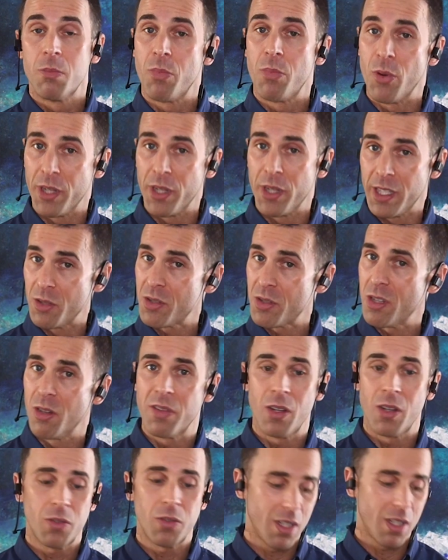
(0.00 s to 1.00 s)
putting
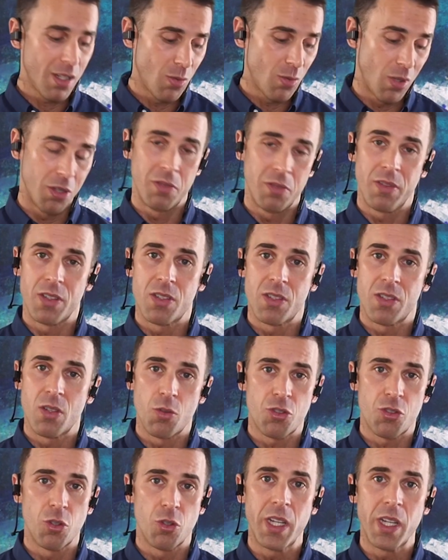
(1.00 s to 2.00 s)
yourself out there, whether if it's
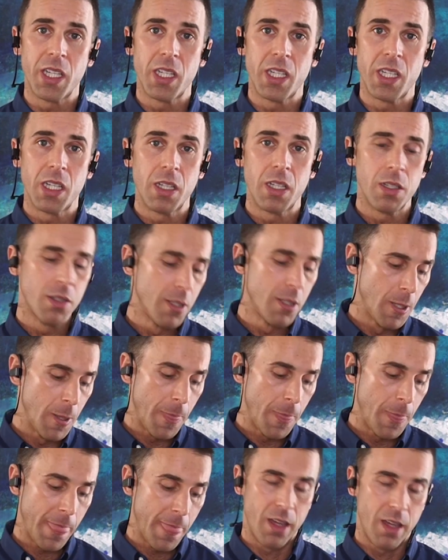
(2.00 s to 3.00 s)
social media,
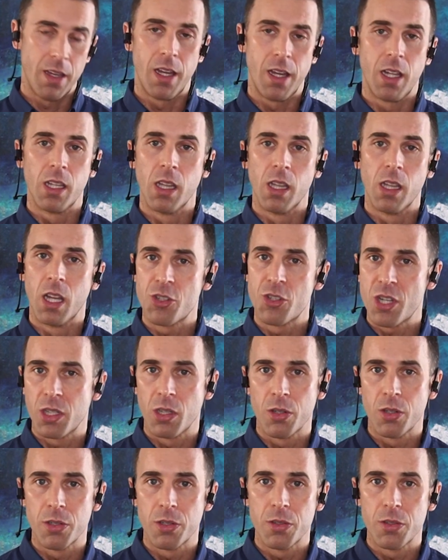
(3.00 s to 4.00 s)
lunch and
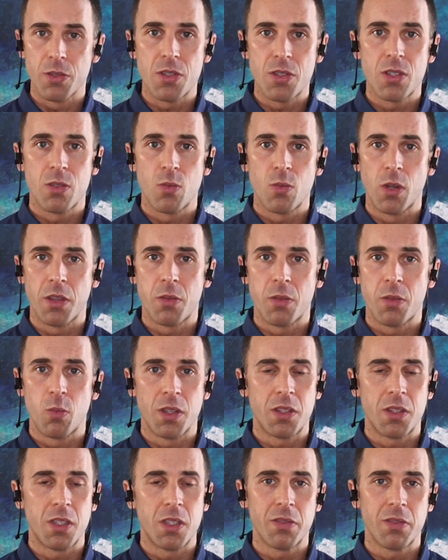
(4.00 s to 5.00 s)
learns
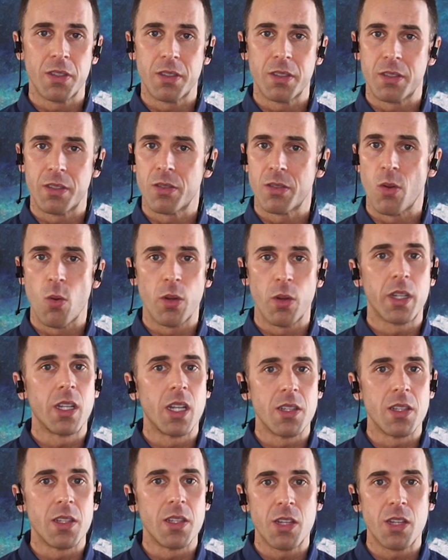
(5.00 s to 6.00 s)
with different
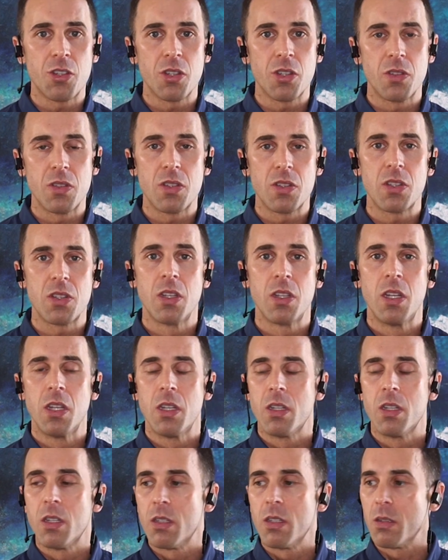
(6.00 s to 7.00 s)
organizations,
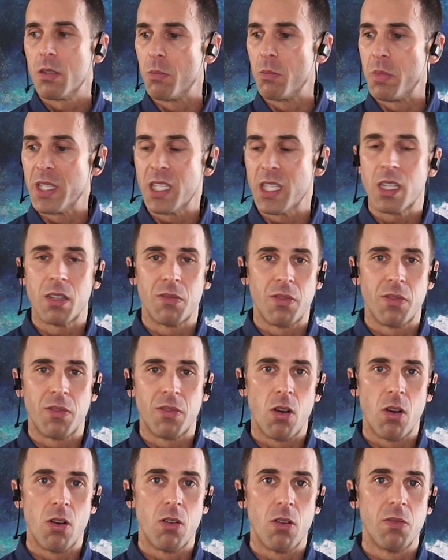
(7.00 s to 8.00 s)
being
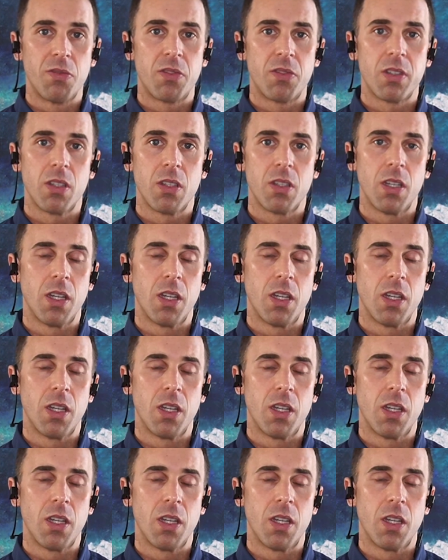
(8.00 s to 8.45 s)
involved